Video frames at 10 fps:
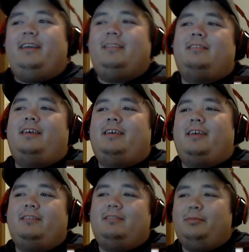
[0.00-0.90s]
like
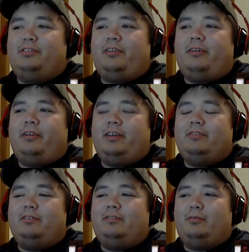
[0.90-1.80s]
us libertarians
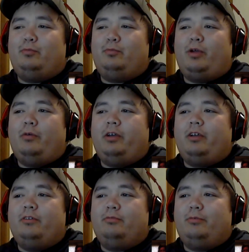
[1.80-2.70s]
and right
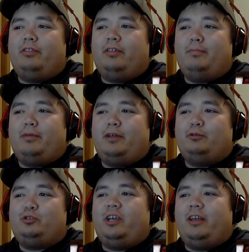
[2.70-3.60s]
wingers with
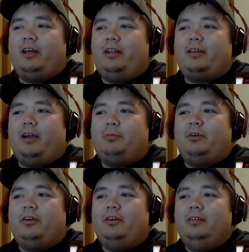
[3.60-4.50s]
Pinochet and a
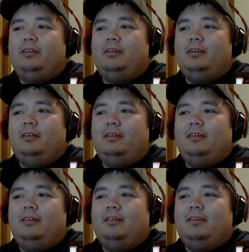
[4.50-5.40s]
helicopter.
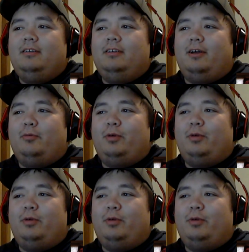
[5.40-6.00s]
We'll